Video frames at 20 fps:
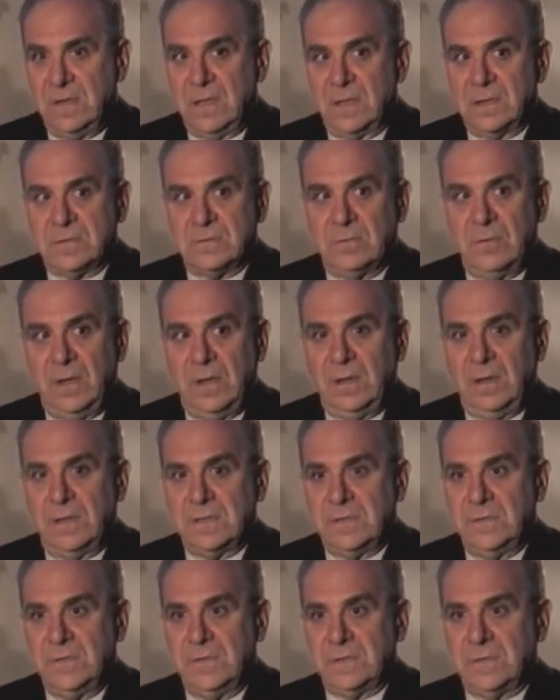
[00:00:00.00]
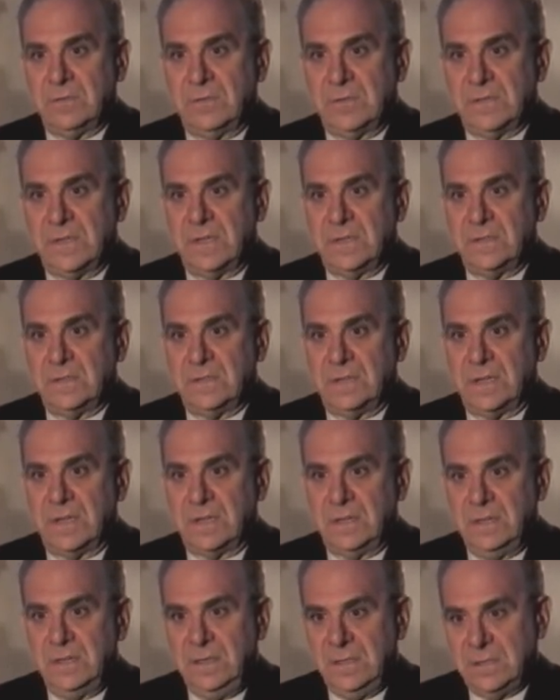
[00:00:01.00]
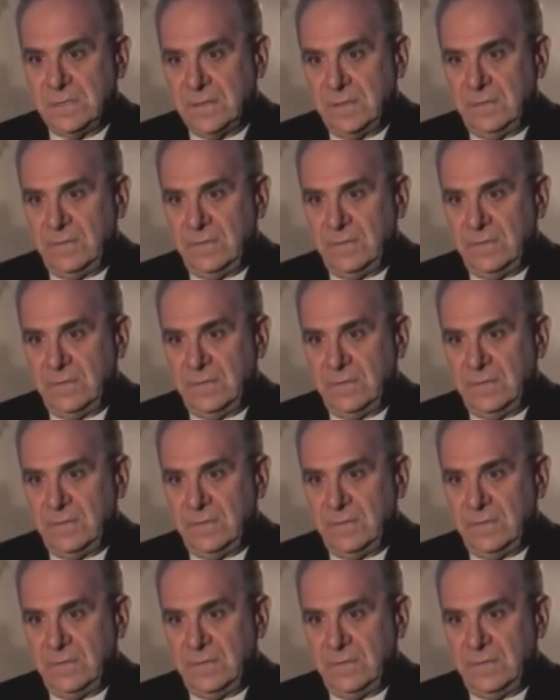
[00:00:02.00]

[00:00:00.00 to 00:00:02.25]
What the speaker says: as well as the visualization techniques